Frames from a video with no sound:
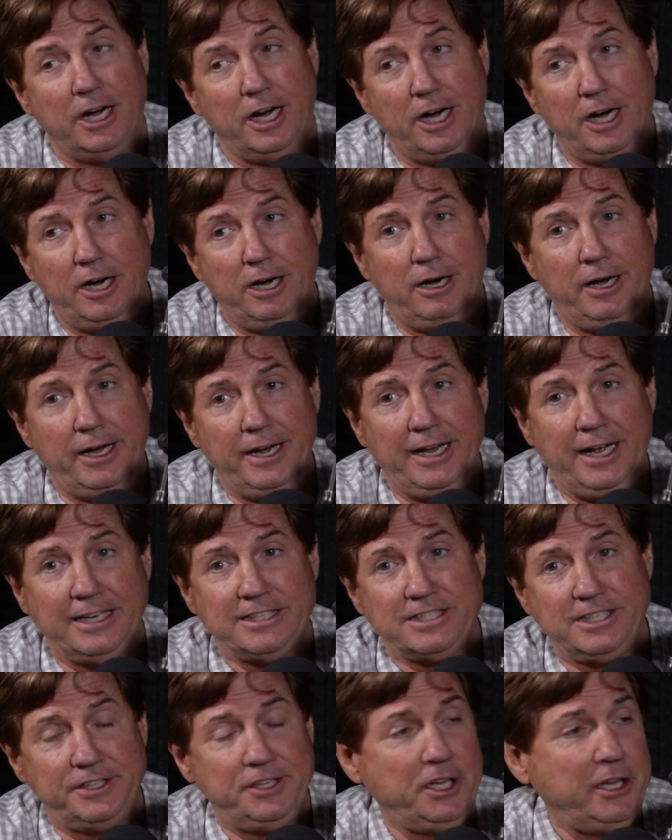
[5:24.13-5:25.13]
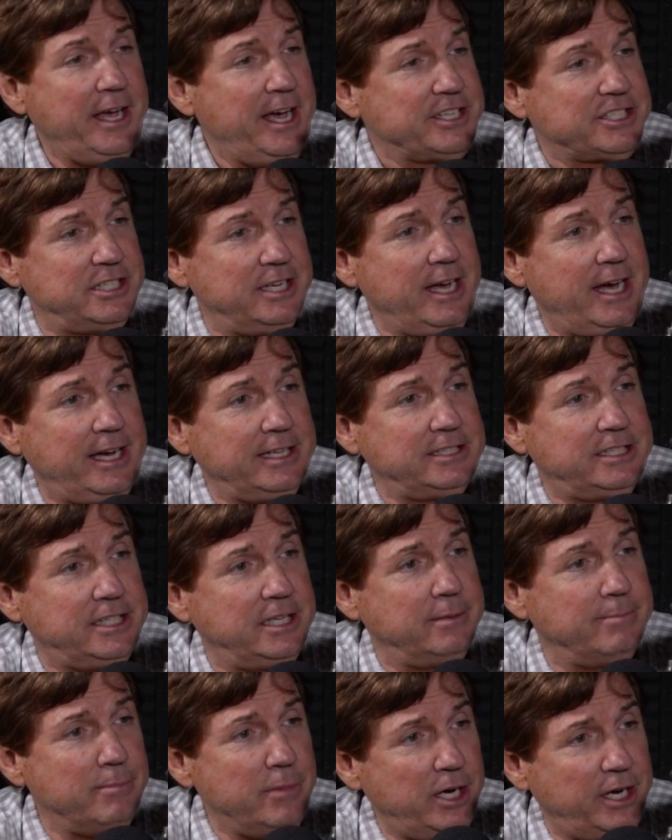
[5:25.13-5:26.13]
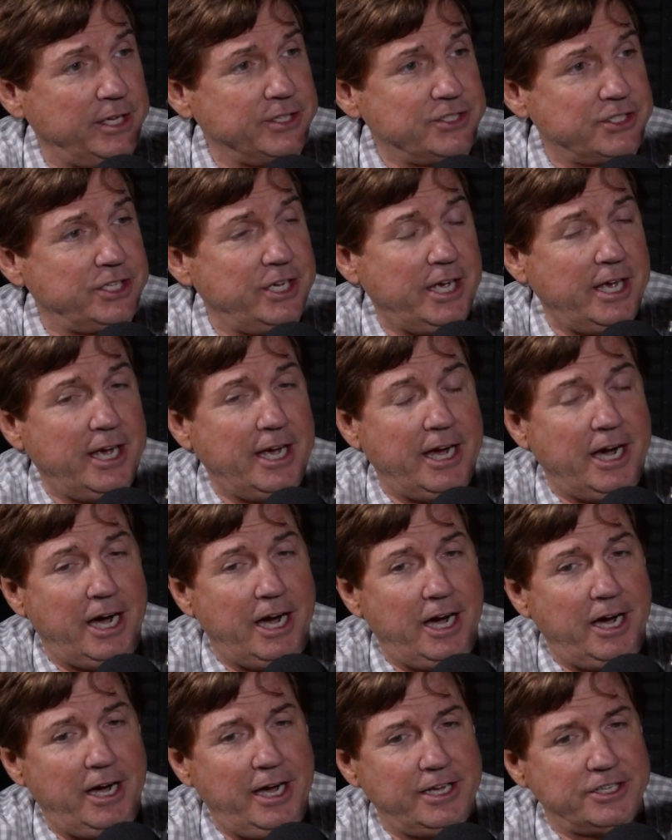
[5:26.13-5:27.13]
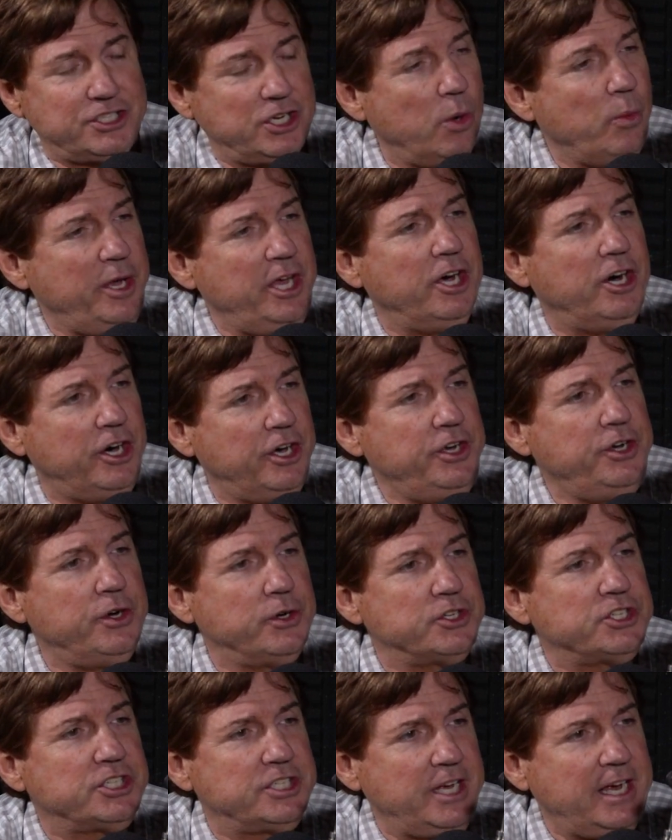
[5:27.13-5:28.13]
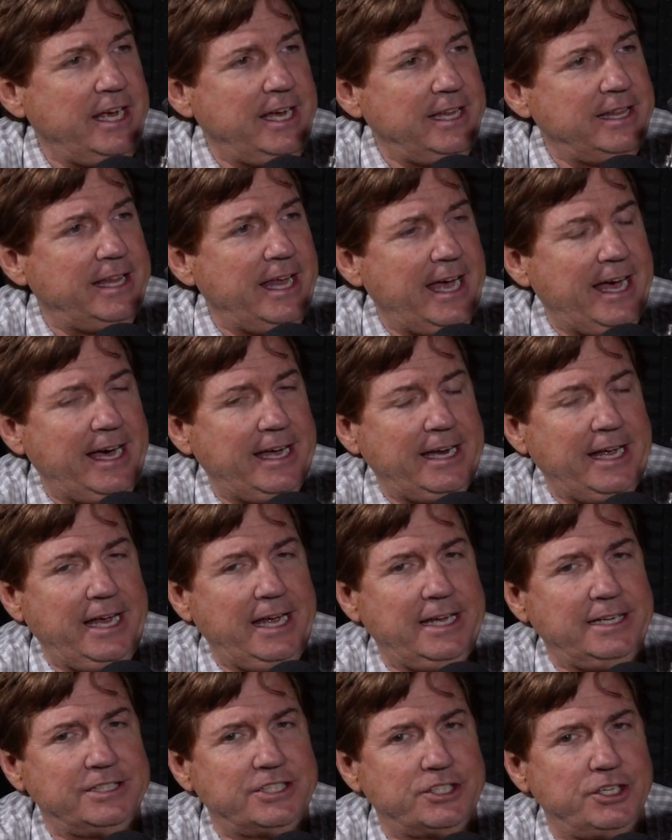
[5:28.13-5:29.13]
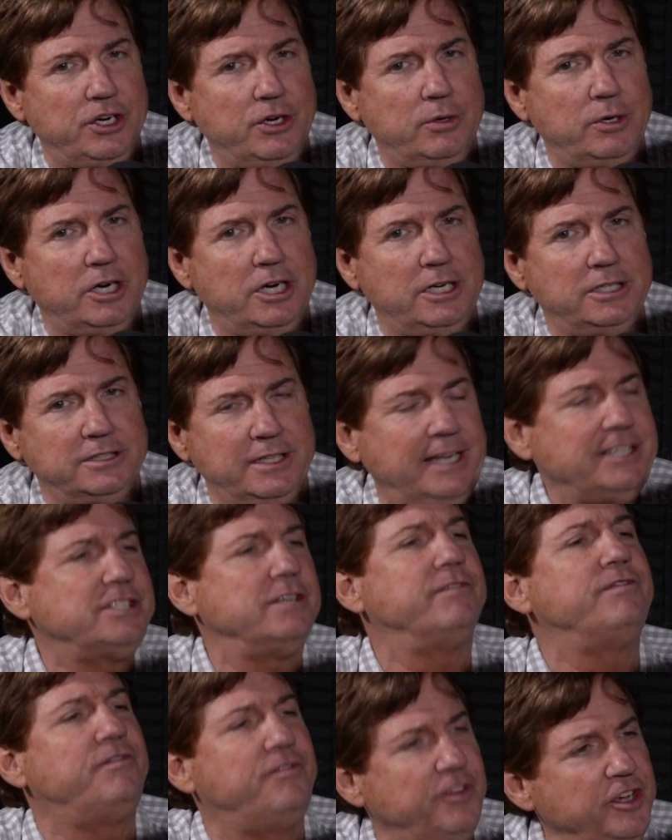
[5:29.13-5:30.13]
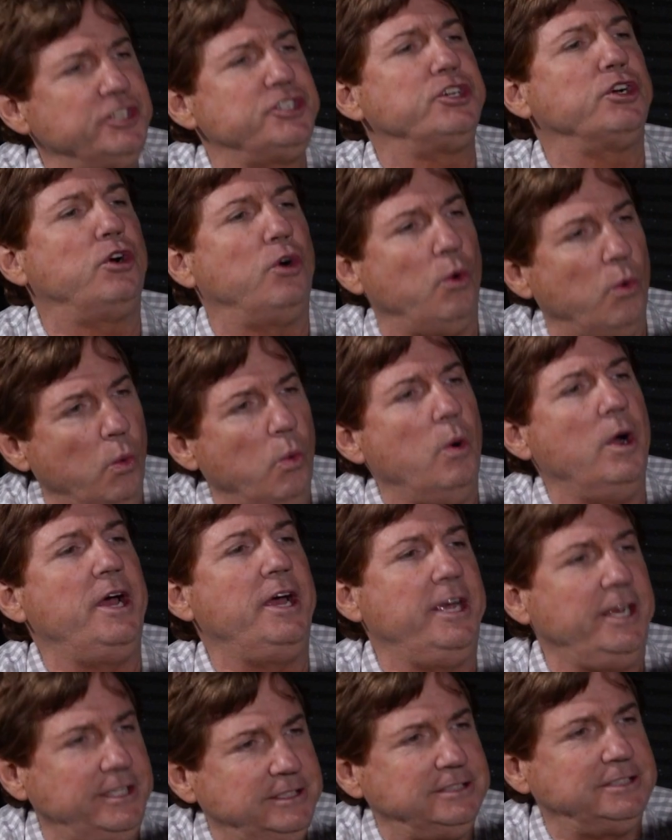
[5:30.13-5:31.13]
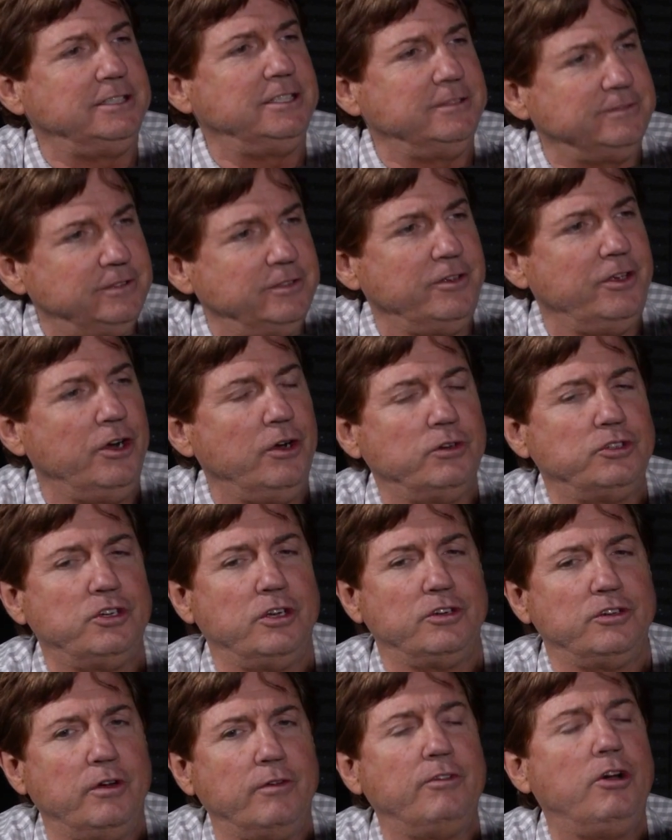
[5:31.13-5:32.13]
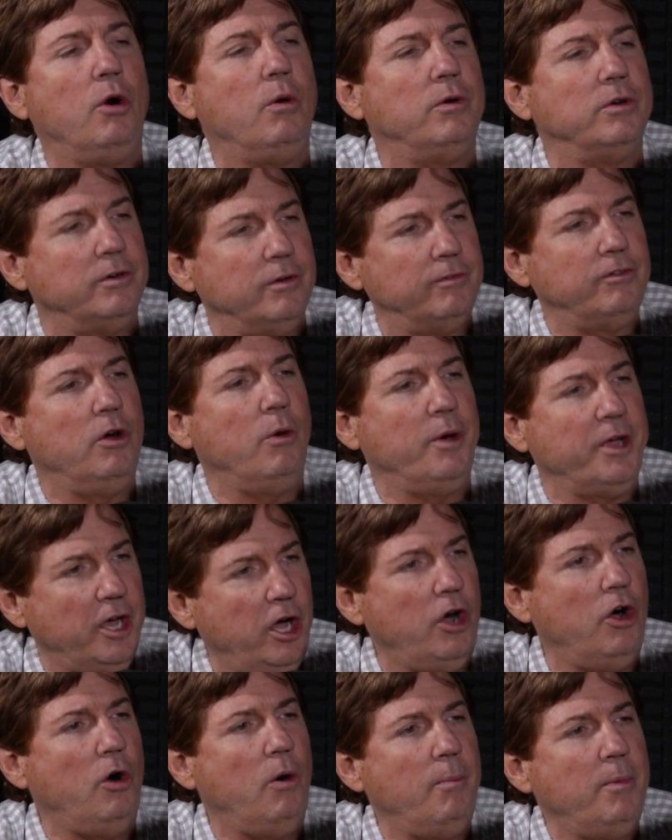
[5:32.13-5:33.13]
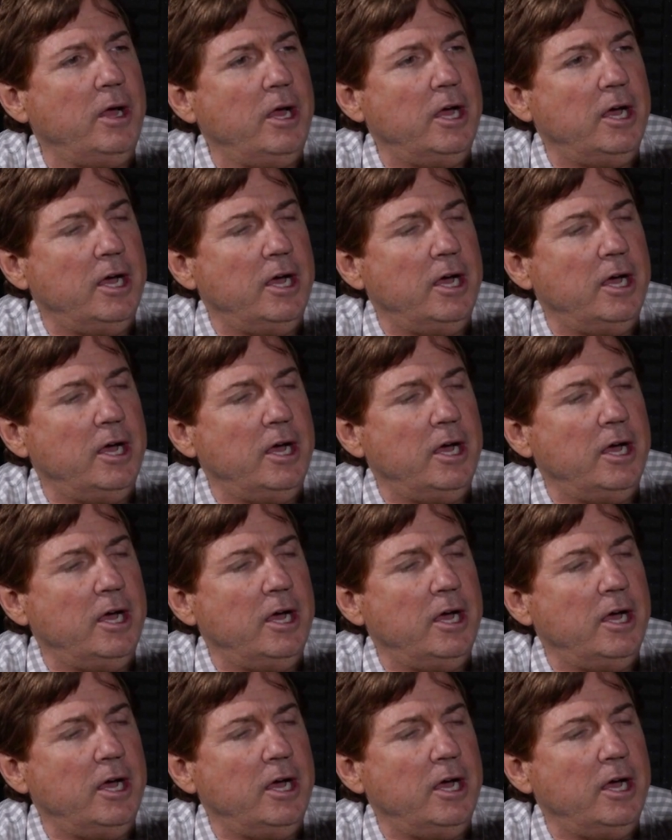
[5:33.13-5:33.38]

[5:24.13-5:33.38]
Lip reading: And I say the last 9-10 months. And so we understand that. And so that's a physical way of going home.